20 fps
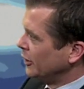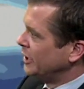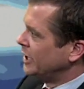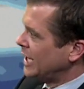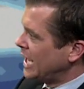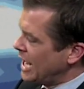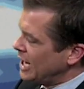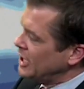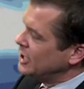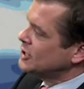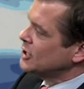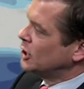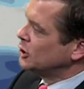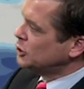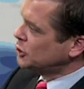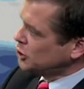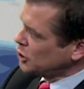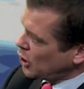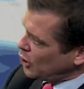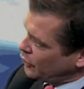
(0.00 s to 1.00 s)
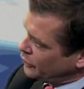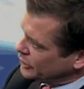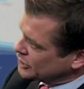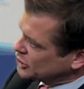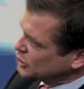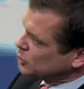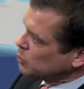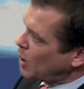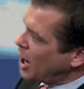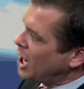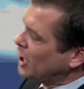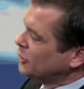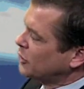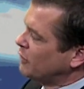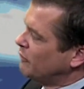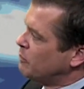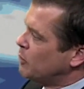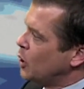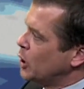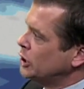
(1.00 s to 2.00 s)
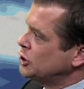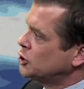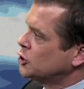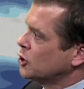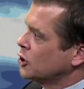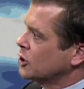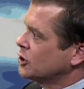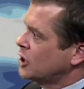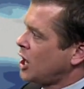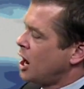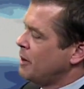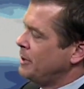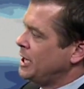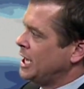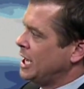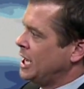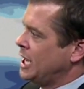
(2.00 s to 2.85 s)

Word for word: And again, it does show this swath of moisture coming